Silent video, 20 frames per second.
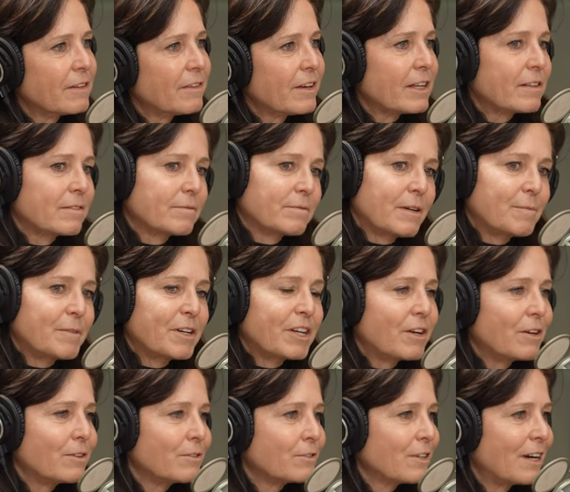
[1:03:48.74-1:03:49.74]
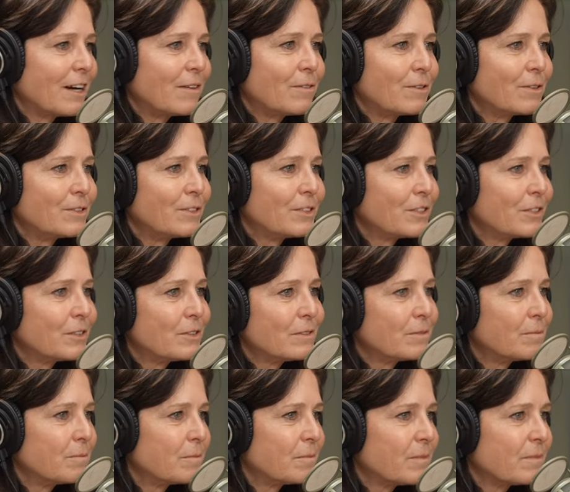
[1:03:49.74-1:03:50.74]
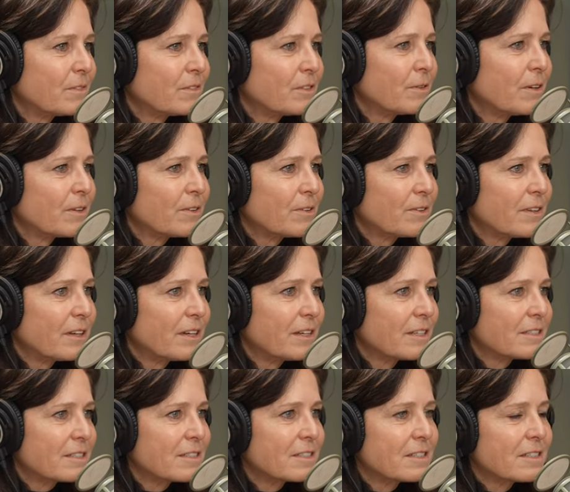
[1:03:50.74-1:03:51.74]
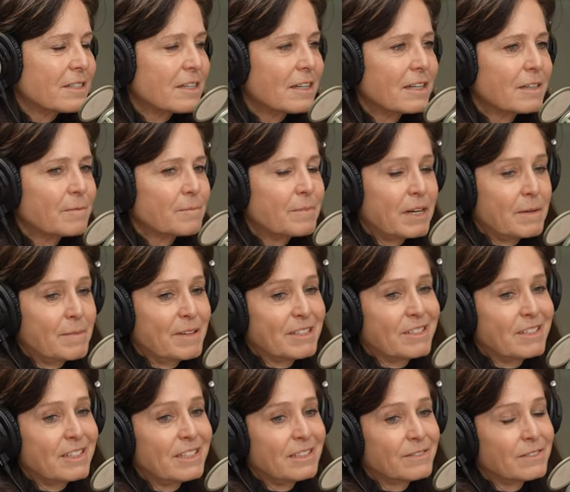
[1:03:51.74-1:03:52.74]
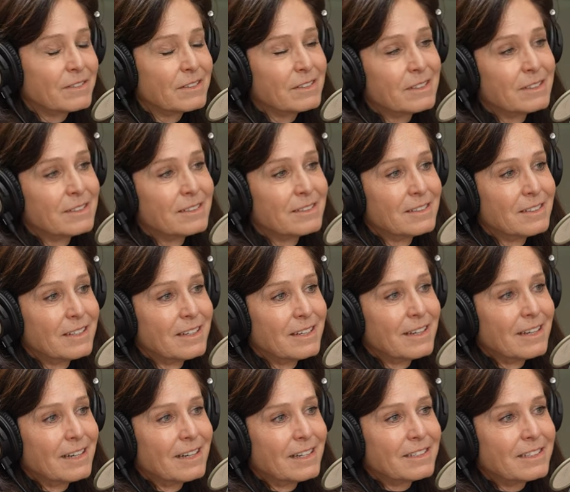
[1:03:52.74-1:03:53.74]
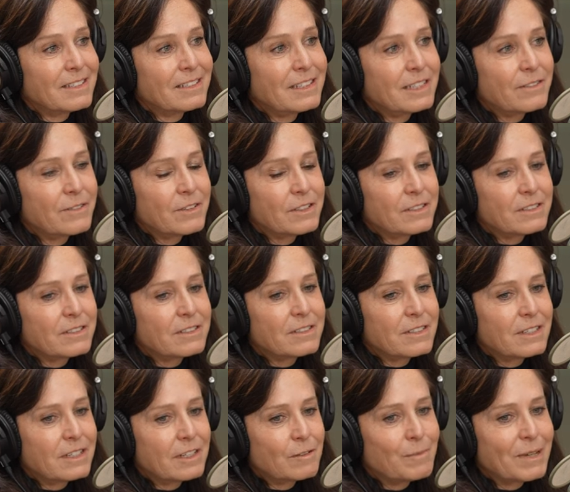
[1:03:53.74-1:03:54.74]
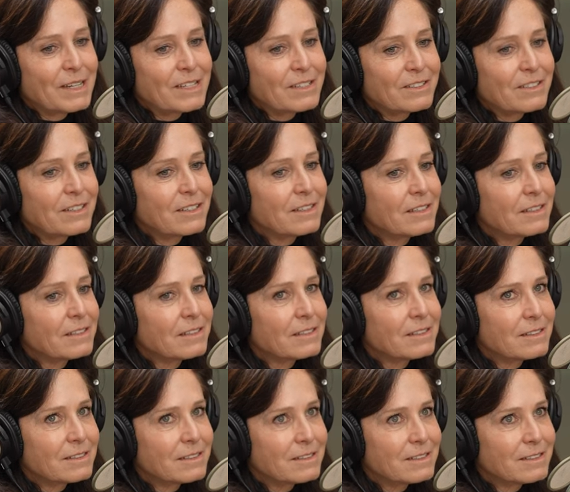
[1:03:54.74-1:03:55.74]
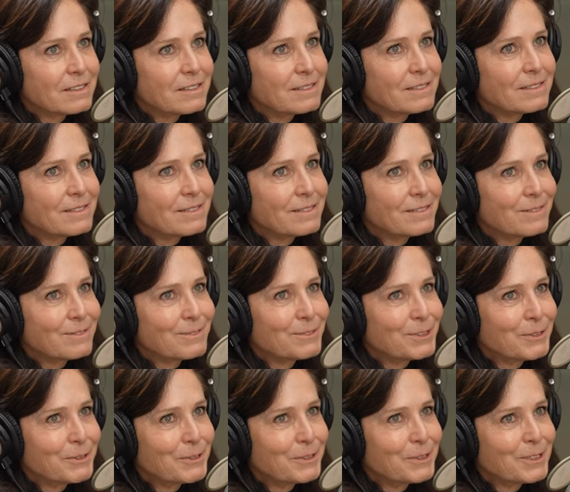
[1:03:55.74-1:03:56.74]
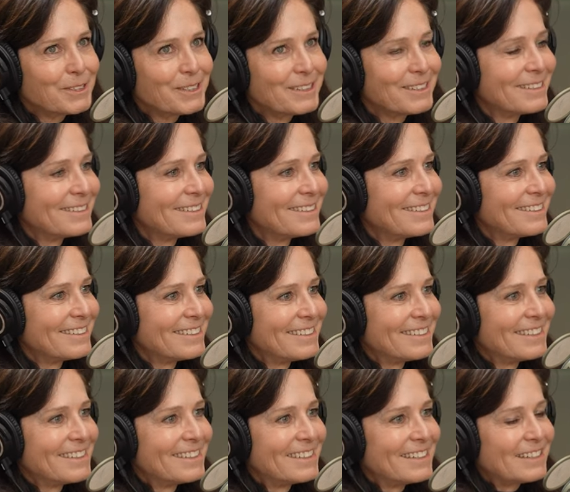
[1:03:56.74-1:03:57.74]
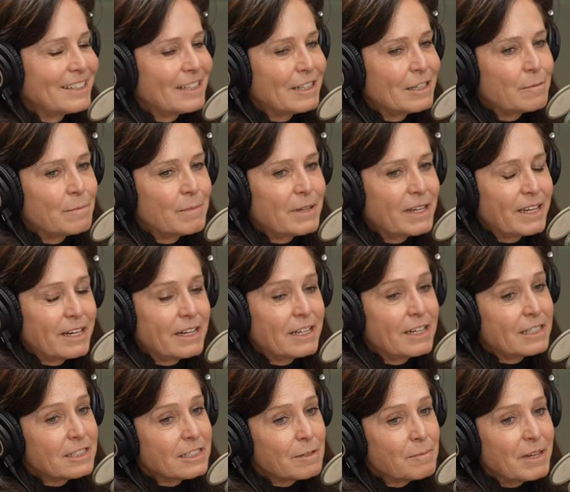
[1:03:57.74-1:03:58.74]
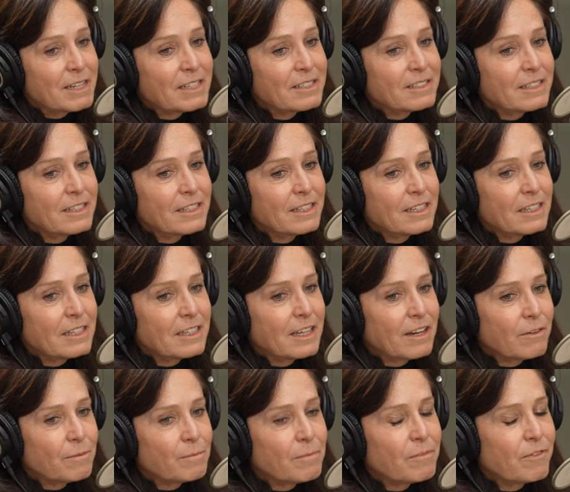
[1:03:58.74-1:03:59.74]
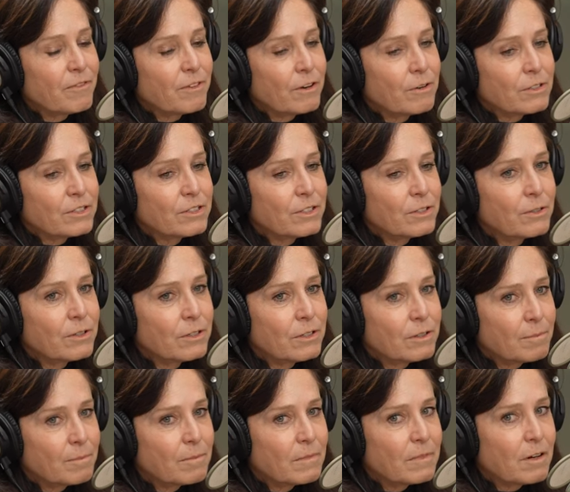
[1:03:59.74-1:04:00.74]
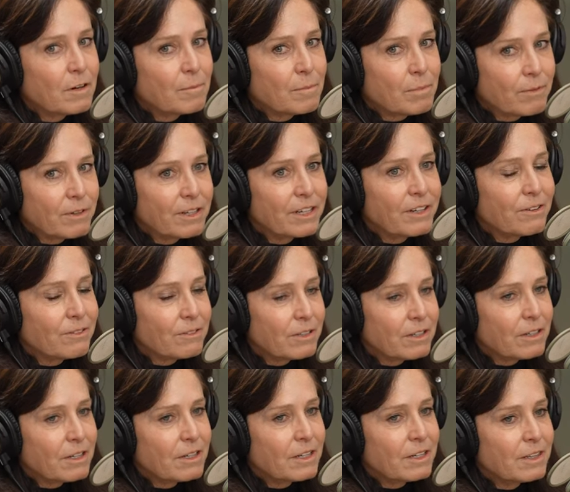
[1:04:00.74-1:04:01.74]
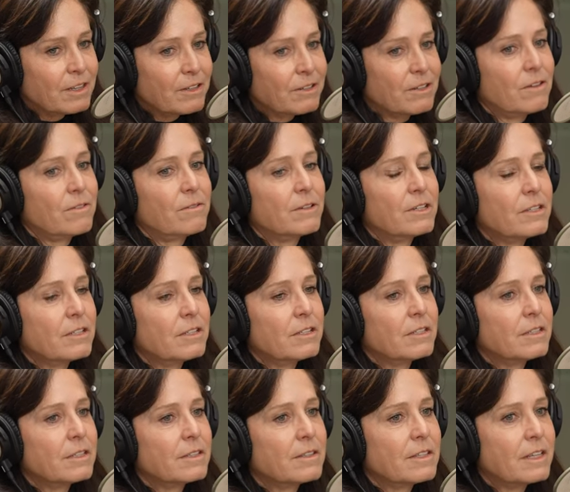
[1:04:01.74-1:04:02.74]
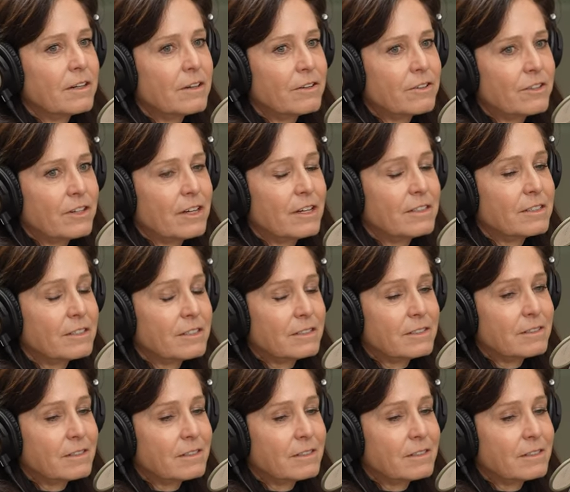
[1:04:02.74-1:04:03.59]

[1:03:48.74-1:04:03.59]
like I'm gonna go travel and do do other things. And but I met Steve. And Steve is an amazing recruiter. Um, and it is amazing, you know, folks who are are pretty early on in their career that are just